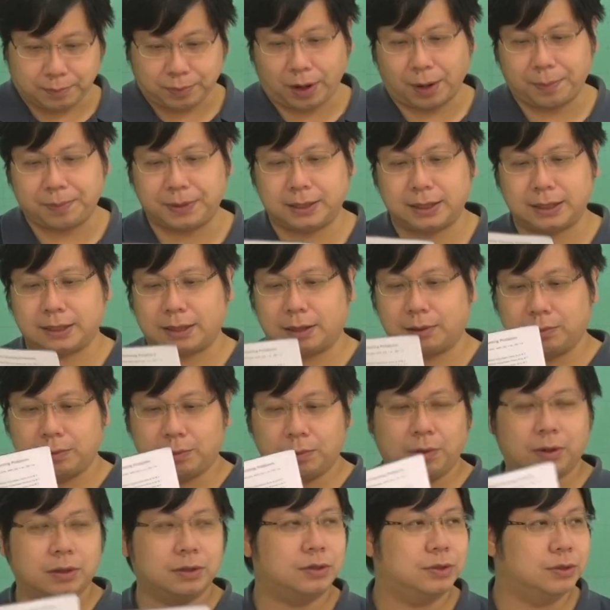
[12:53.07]
property that we
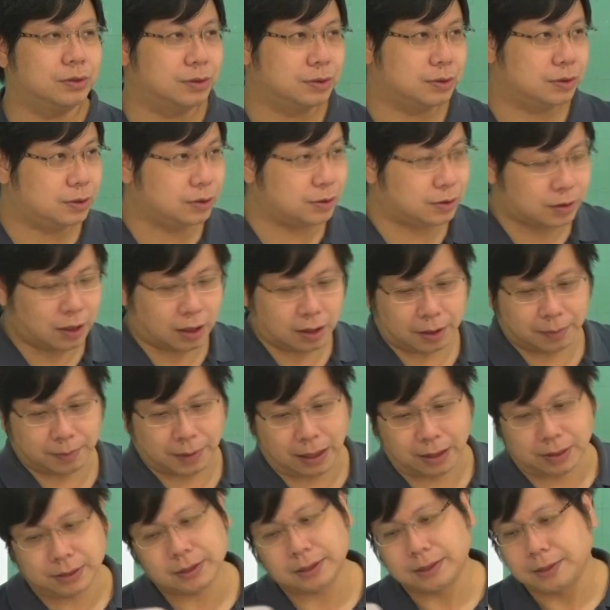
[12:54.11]
want to talk
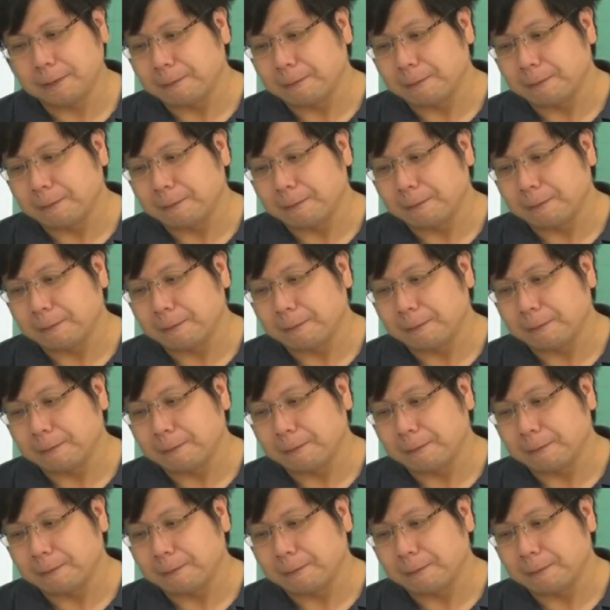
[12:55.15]
about.